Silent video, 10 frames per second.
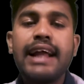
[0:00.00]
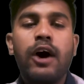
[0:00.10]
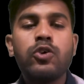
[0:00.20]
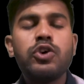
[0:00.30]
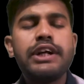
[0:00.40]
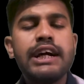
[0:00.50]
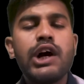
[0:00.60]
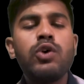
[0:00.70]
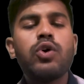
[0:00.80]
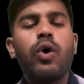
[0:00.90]
how to take
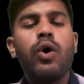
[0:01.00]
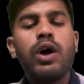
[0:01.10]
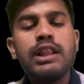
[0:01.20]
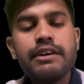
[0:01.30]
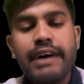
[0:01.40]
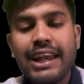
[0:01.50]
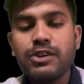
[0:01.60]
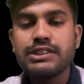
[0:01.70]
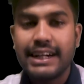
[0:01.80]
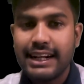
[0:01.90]
out all the values
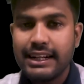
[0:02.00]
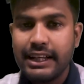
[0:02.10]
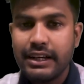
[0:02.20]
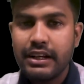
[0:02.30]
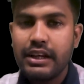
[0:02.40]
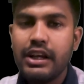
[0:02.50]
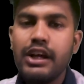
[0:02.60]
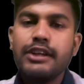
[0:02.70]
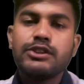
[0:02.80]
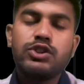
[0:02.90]
that are there?
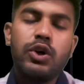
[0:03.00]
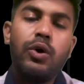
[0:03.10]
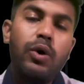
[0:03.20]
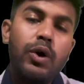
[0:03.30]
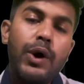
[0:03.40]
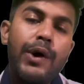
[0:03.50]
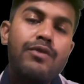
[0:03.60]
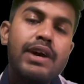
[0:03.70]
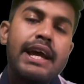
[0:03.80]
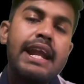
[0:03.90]
So, we
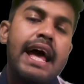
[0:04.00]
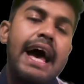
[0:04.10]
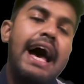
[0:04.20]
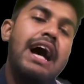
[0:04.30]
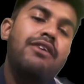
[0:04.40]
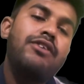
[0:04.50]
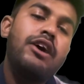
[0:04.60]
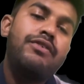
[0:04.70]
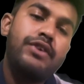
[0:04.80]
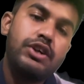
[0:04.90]
can have a
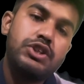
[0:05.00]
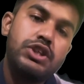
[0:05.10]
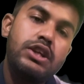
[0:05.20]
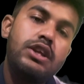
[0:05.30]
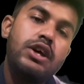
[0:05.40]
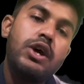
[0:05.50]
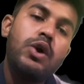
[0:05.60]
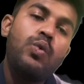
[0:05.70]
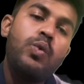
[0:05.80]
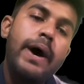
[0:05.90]
function
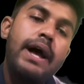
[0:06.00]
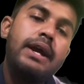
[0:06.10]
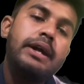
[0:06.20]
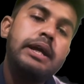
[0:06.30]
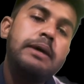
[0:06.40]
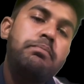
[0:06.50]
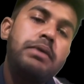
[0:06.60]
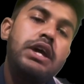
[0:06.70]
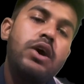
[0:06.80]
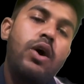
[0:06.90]
where
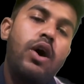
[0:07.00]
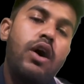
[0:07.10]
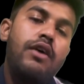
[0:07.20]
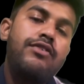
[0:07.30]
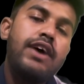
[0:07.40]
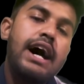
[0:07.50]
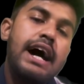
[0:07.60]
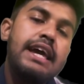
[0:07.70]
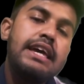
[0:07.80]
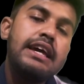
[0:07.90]
dp of
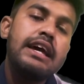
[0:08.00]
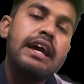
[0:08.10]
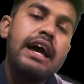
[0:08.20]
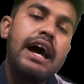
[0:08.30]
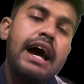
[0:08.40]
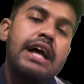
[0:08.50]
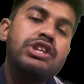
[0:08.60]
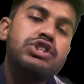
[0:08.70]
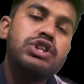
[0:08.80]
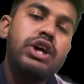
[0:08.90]
i and
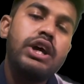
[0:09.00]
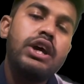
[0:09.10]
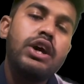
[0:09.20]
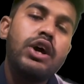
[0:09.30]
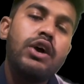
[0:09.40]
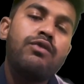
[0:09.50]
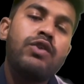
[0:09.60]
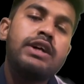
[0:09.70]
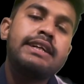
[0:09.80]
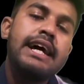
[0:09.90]
j would
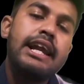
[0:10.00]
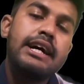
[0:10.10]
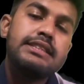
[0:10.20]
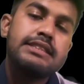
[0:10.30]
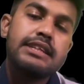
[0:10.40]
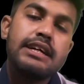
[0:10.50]
tell us